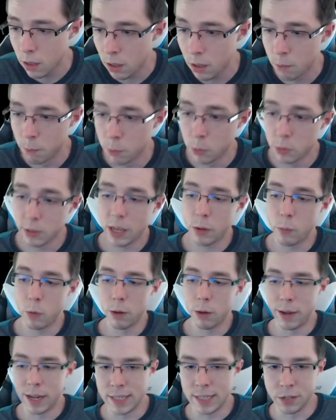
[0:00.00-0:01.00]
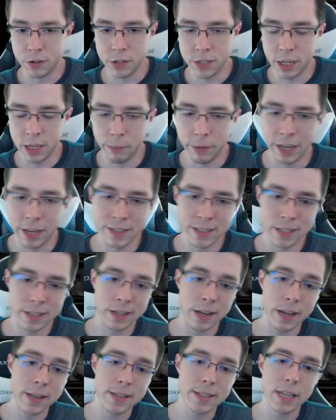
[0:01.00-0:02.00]
Moonlight Werebat's interesting because it
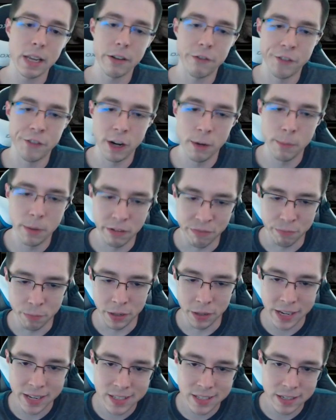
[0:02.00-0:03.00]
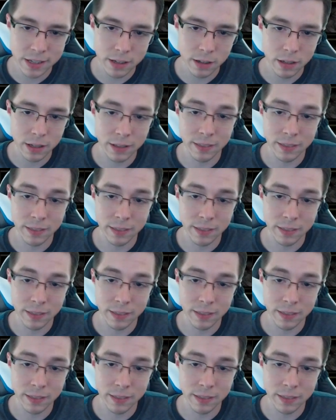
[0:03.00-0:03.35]
does see a fair bit of play still.